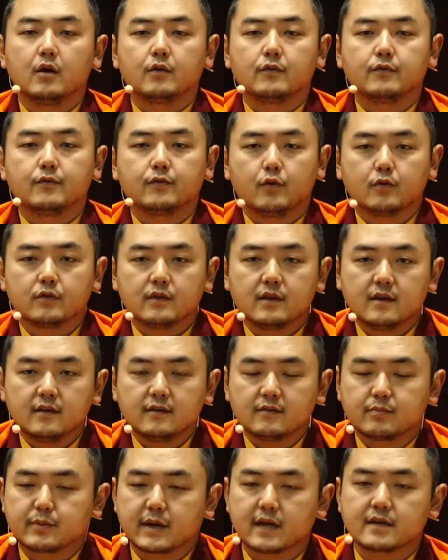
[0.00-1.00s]
For these
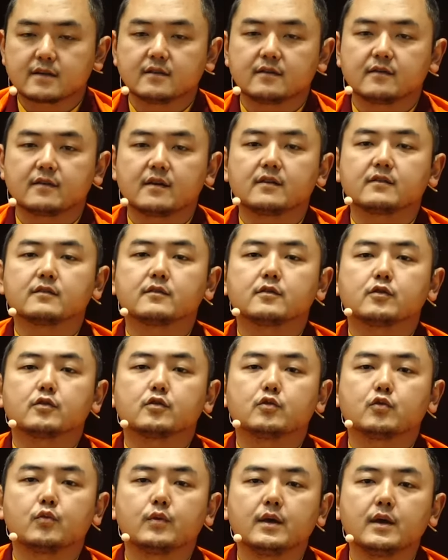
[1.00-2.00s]
practices, you
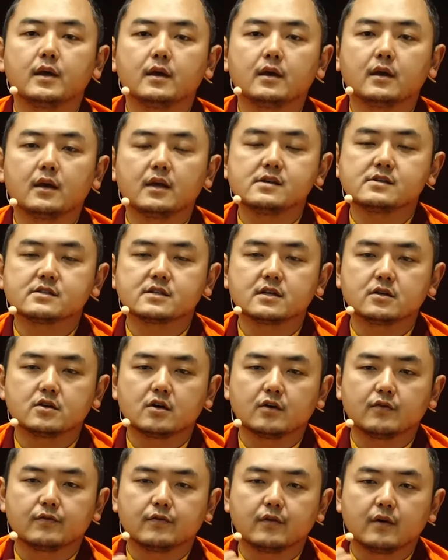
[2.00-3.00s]
know, we instead
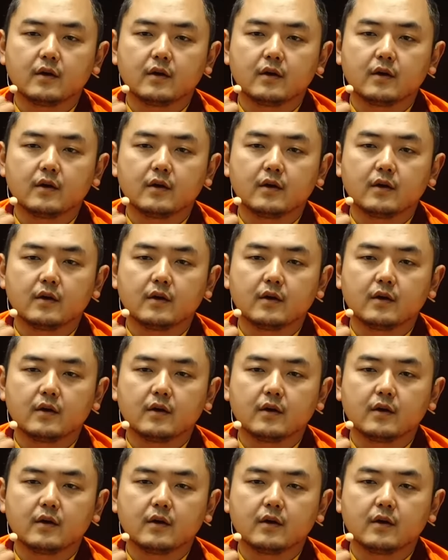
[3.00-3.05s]
of